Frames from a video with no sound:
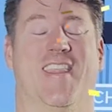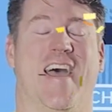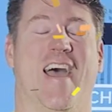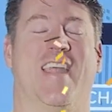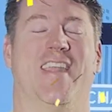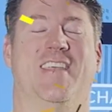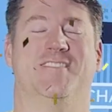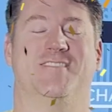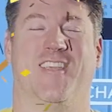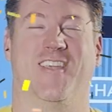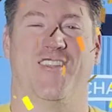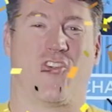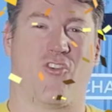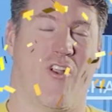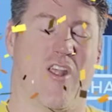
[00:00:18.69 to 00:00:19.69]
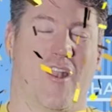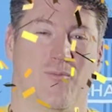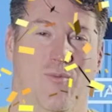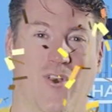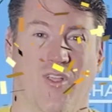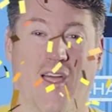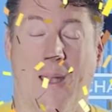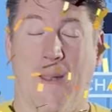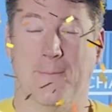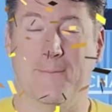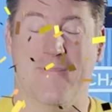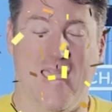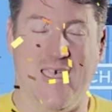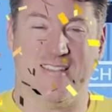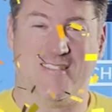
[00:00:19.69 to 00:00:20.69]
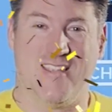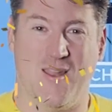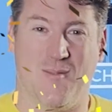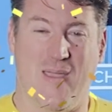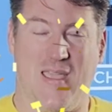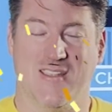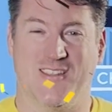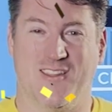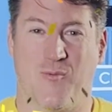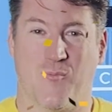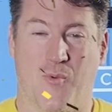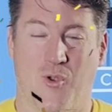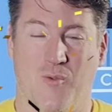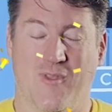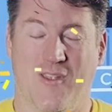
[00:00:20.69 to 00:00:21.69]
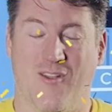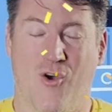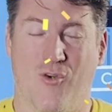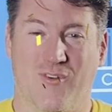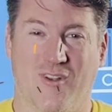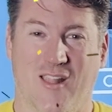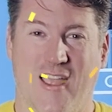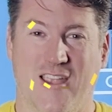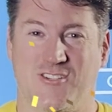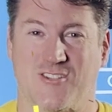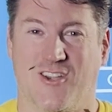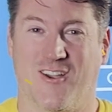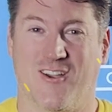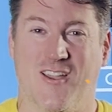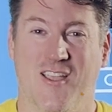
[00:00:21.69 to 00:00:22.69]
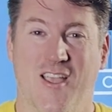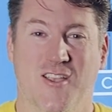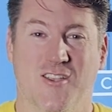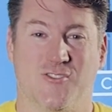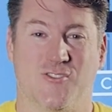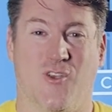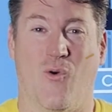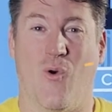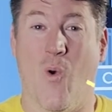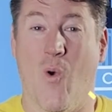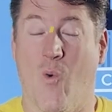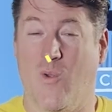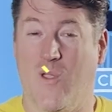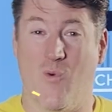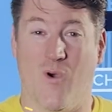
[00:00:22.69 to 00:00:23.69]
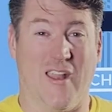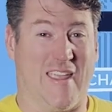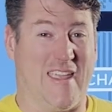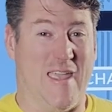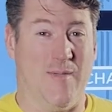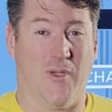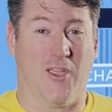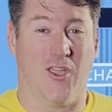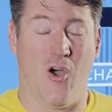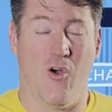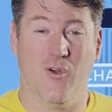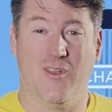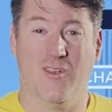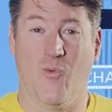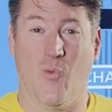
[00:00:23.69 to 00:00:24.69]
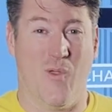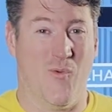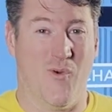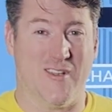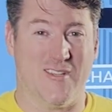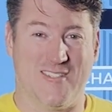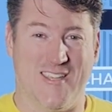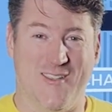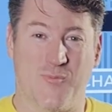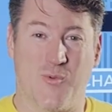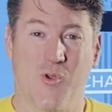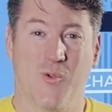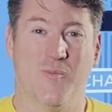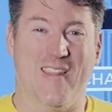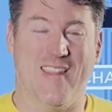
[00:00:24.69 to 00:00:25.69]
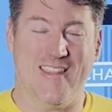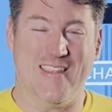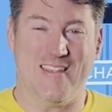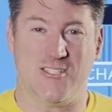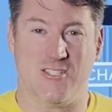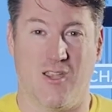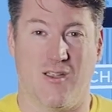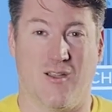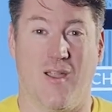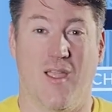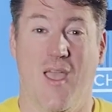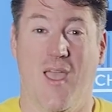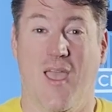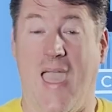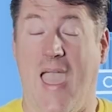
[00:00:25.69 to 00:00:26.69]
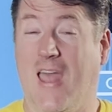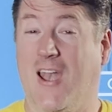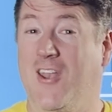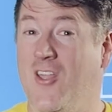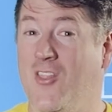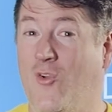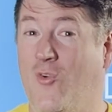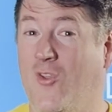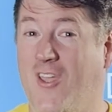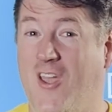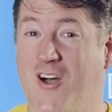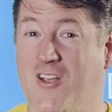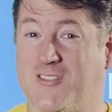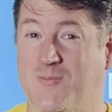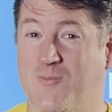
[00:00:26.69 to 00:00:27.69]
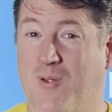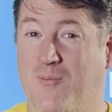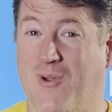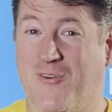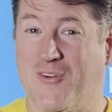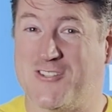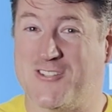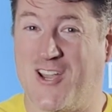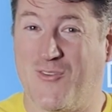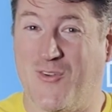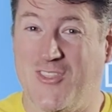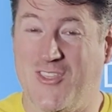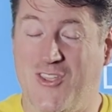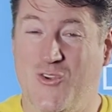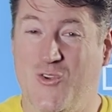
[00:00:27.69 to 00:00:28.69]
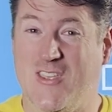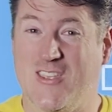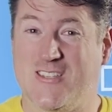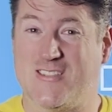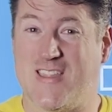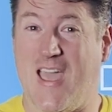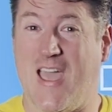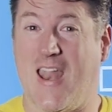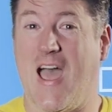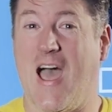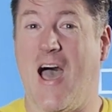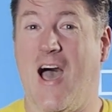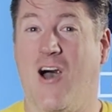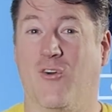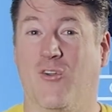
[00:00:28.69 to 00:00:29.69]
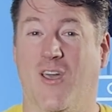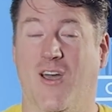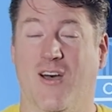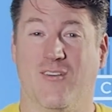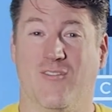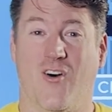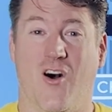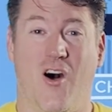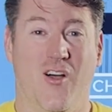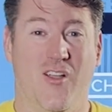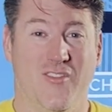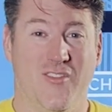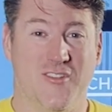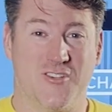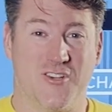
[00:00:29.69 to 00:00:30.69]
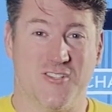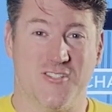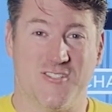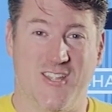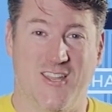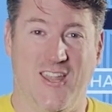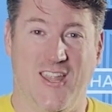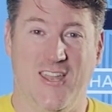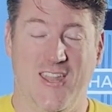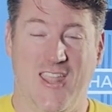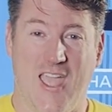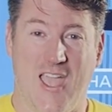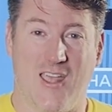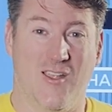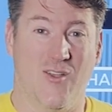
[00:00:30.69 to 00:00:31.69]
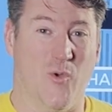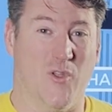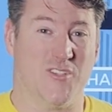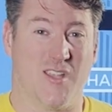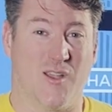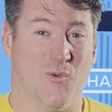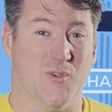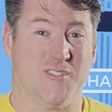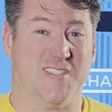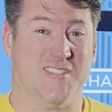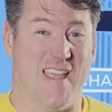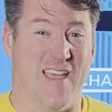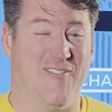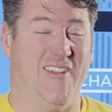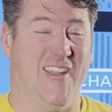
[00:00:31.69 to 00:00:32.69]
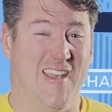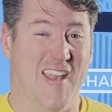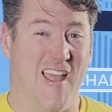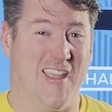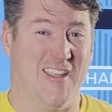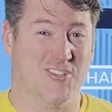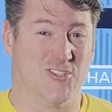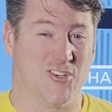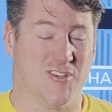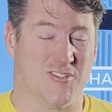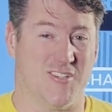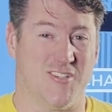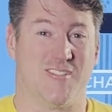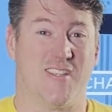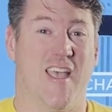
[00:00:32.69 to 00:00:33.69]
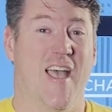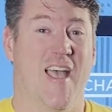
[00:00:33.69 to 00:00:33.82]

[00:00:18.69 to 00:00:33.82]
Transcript: That is incredible. An amazing, amazing improvement over last year. So we want to keep it going. We want to see improvement this year. And another really awesome number I want to share with you is that out of all the churches in Indiana, which there was 79 churches